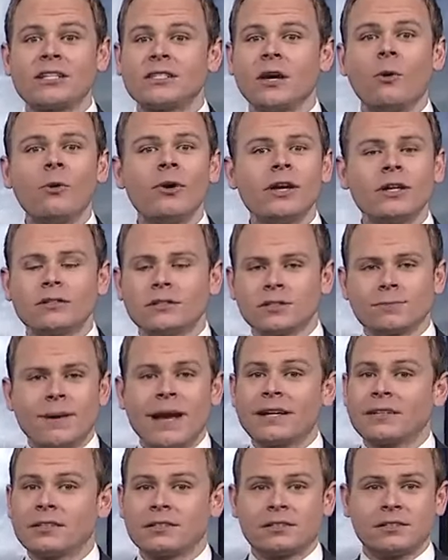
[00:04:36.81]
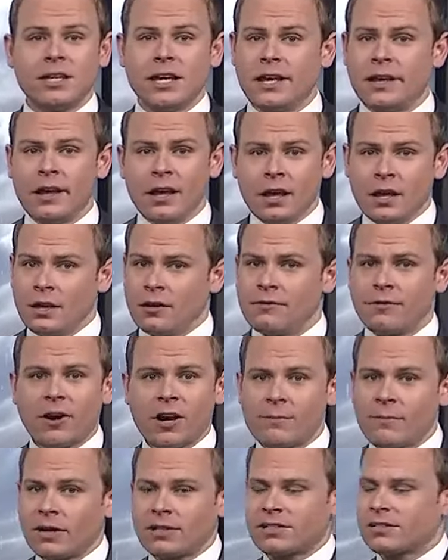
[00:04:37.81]
don't expect to see very
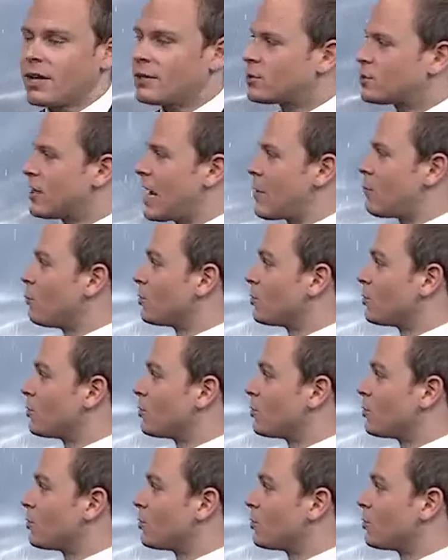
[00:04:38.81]
much sunshine.